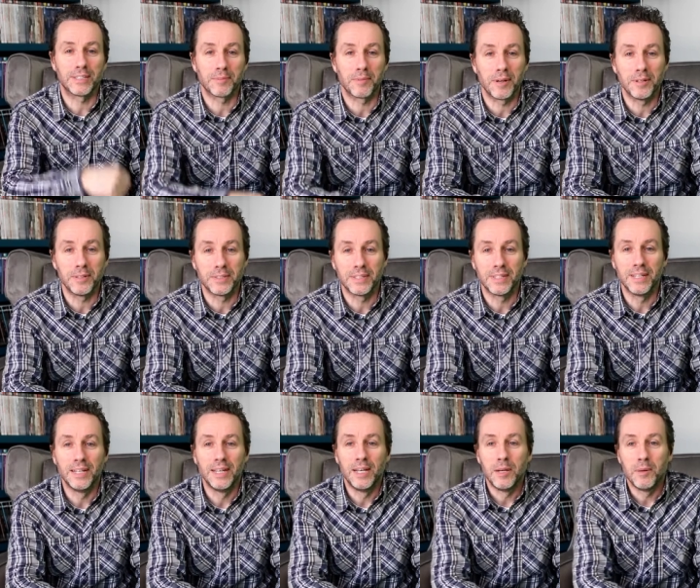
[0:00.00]
suppose.
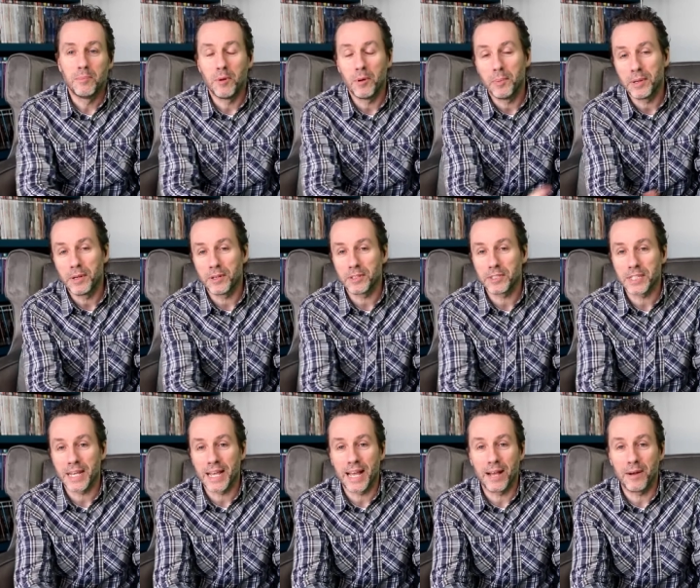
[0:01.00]
But we've gotta
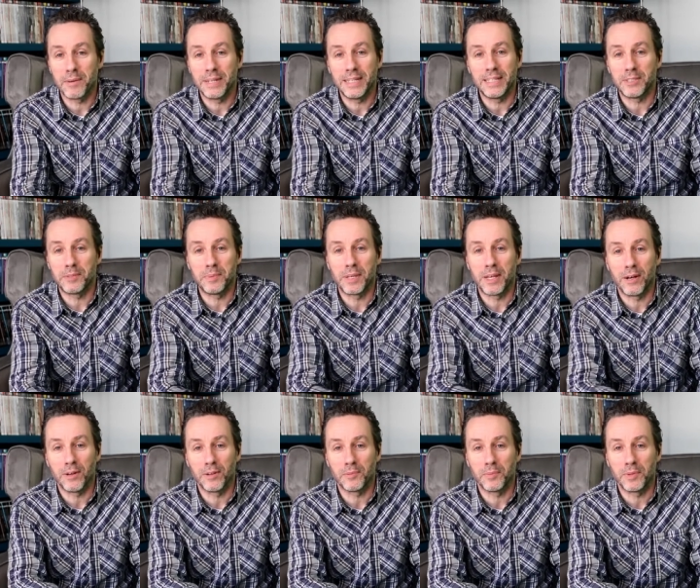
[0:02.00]
say how it is. We
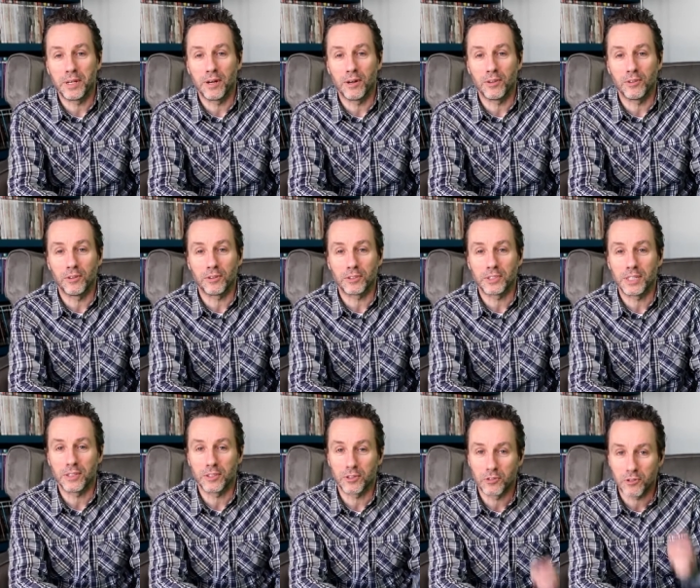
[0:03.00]
can't not
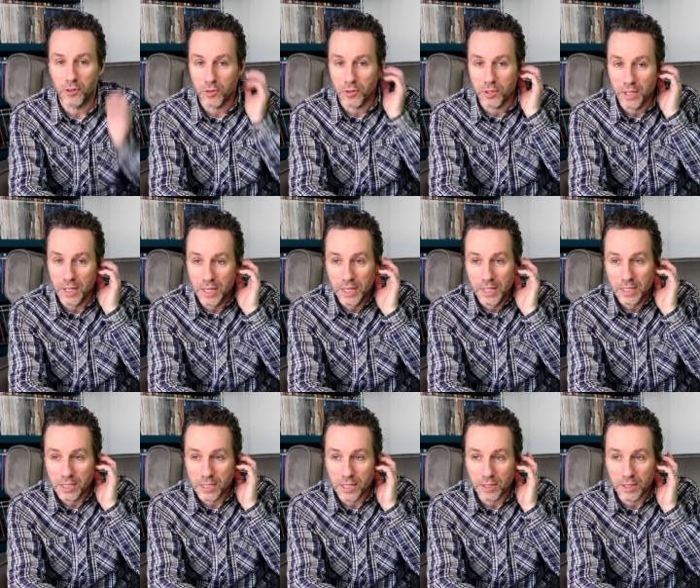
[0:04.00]
tell the truth.
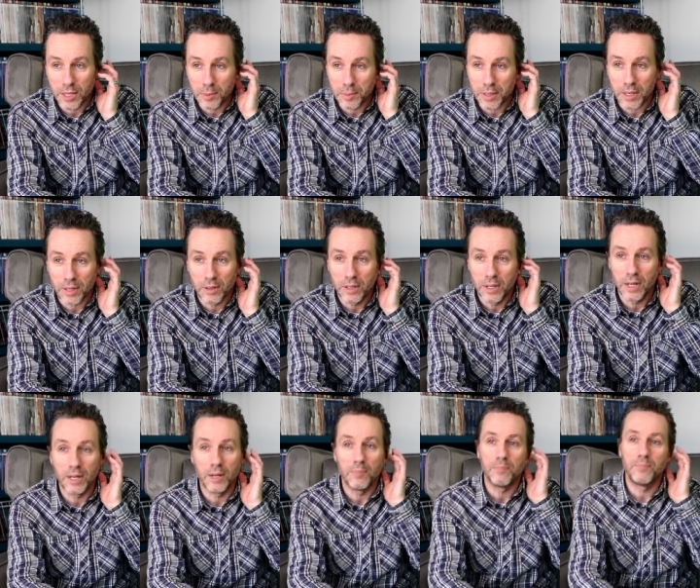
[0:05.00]
So there we
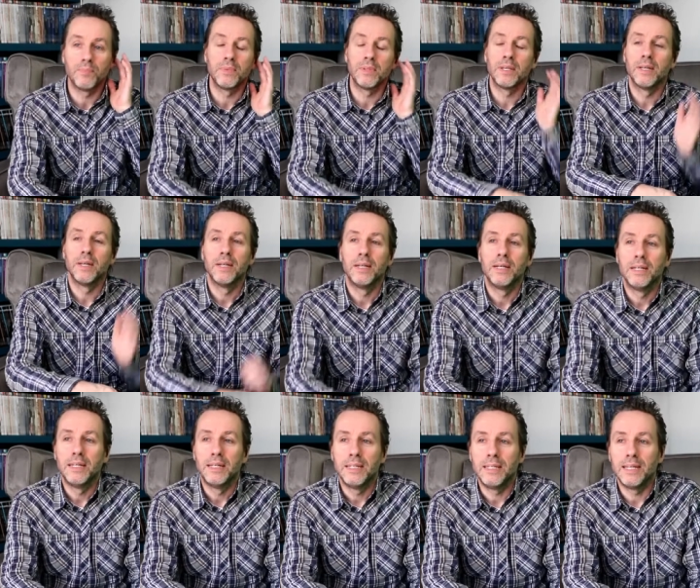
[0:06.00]
go.
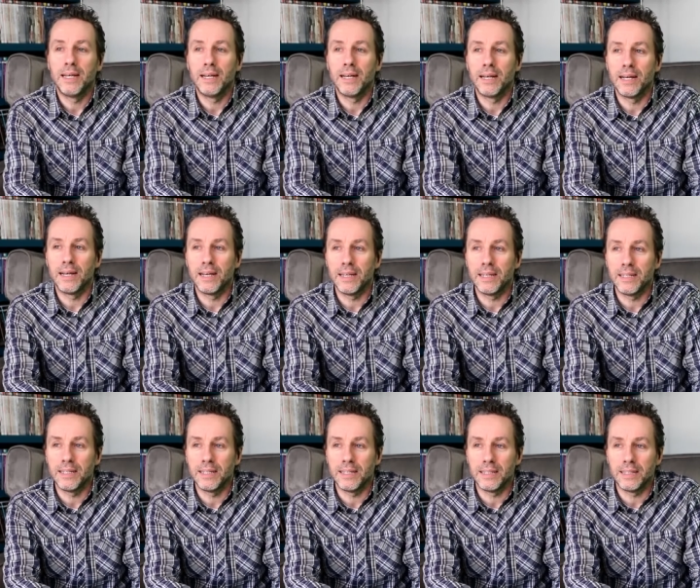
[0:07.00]
Yeah,
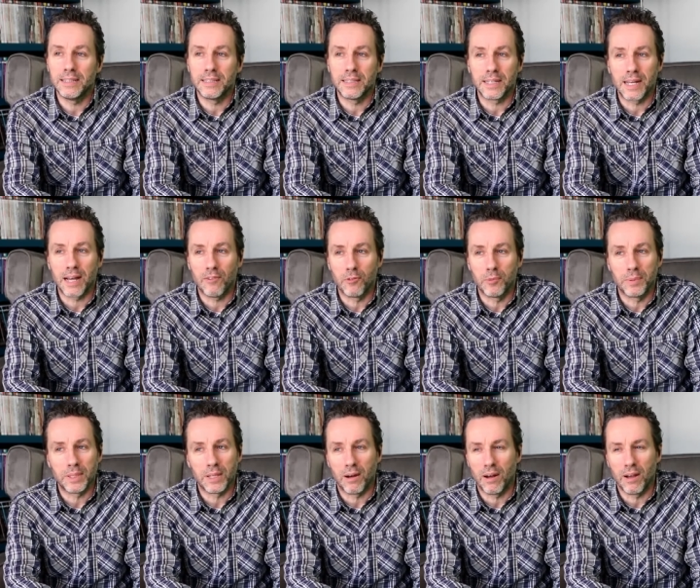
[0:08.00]
the
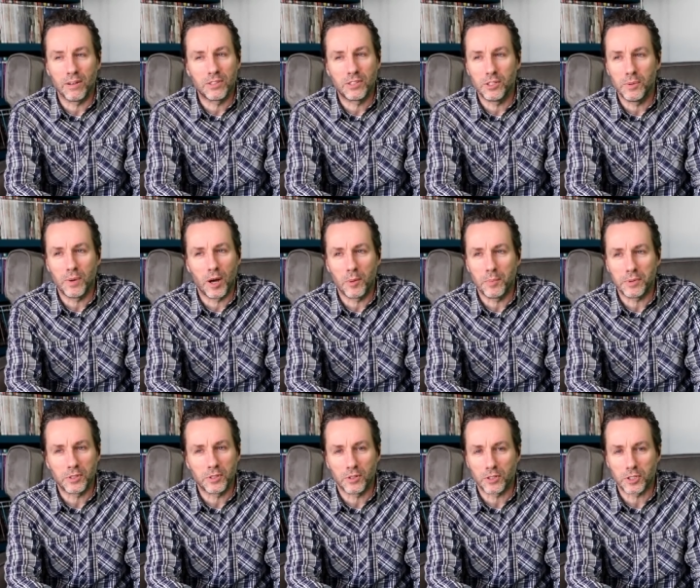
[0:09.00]
government, I do hope
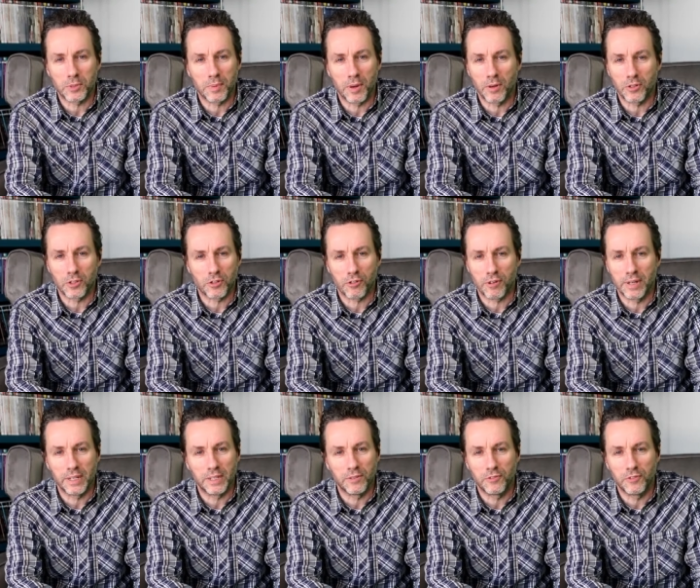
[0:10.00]
it's not a
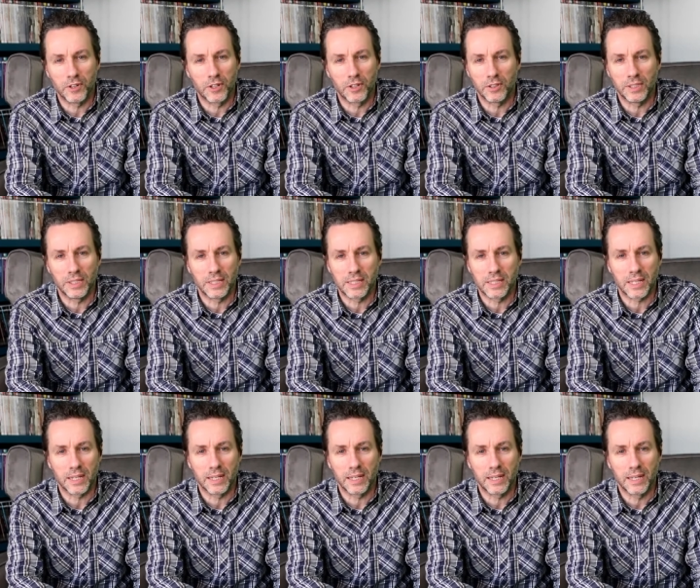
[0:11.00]
smokescreen, for goodness
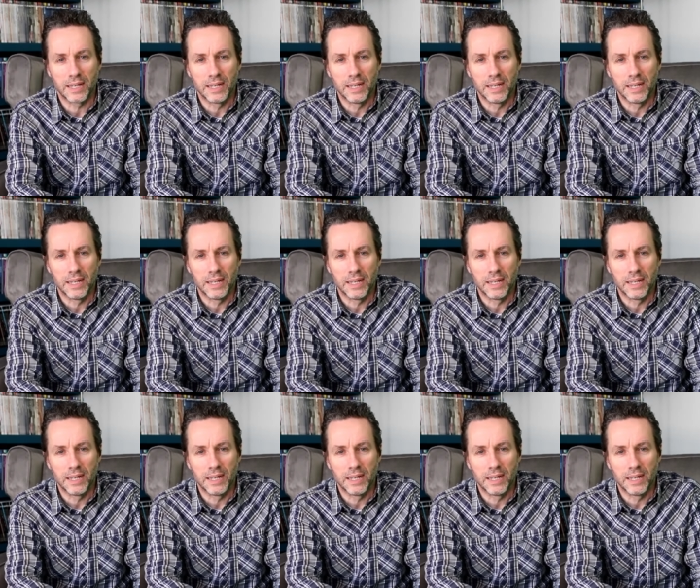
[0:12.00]
sake.